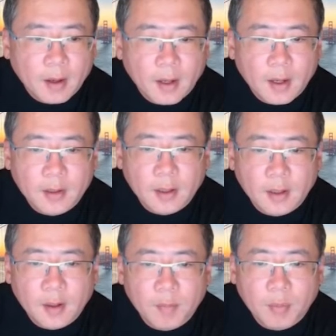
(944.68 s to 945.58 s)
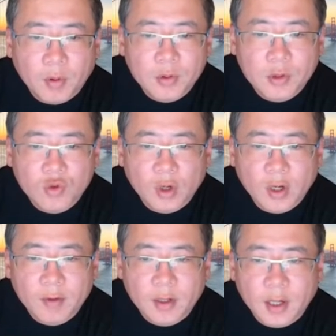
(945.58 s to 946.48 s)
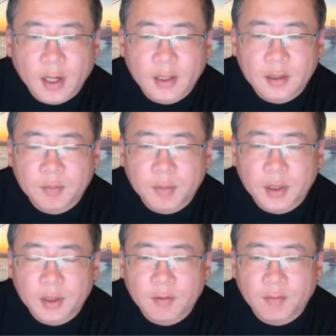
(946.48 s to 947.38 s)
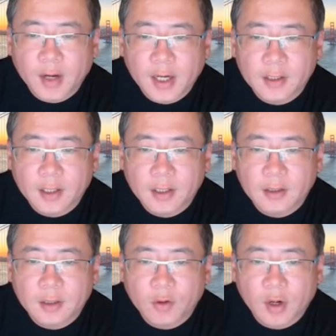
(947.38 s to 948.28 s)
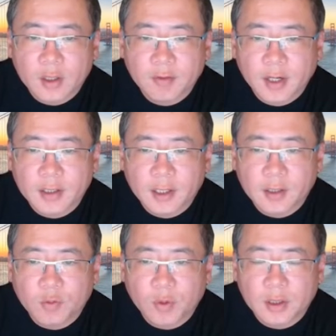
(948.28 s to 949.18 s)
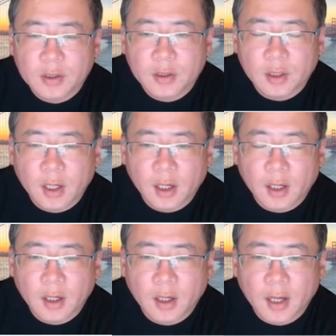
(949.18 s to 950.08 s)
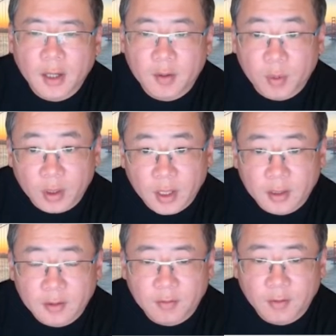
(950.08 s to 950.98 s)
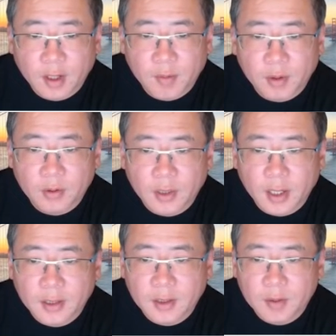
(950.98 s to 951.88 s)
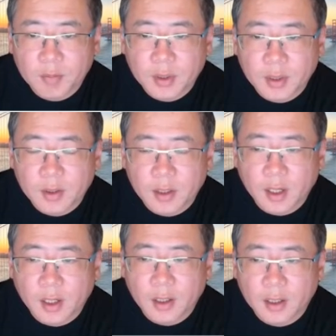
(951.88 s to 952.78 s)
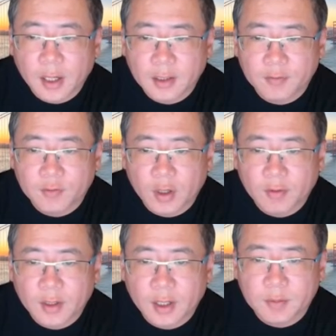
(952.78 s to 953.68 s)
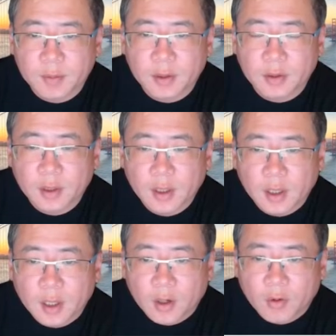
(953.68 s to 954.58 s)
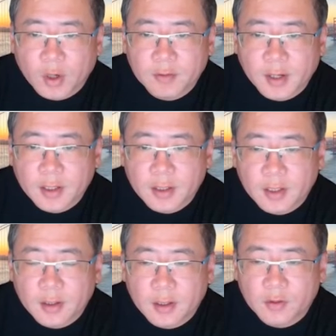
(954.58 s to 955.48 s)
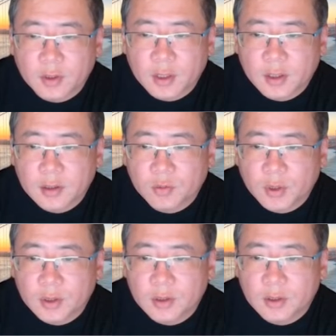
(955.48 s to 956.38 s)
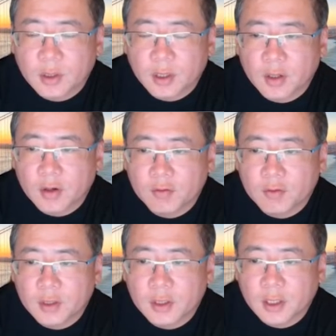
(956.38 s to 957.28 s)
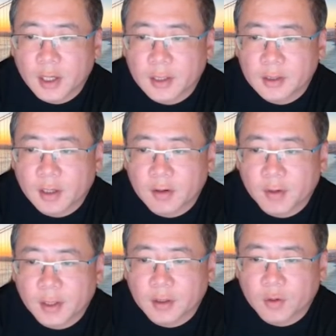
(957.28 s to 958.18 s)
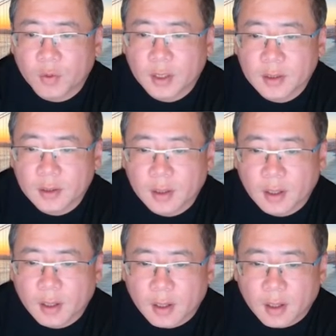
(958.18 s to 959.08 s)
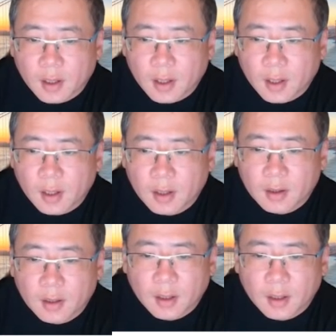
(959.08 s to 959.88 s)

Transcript: And both driver has been validated, cross-validated with other products. For example, the SMB interactive driver has been cross-validated the results with Neo4j at scale factor 1. And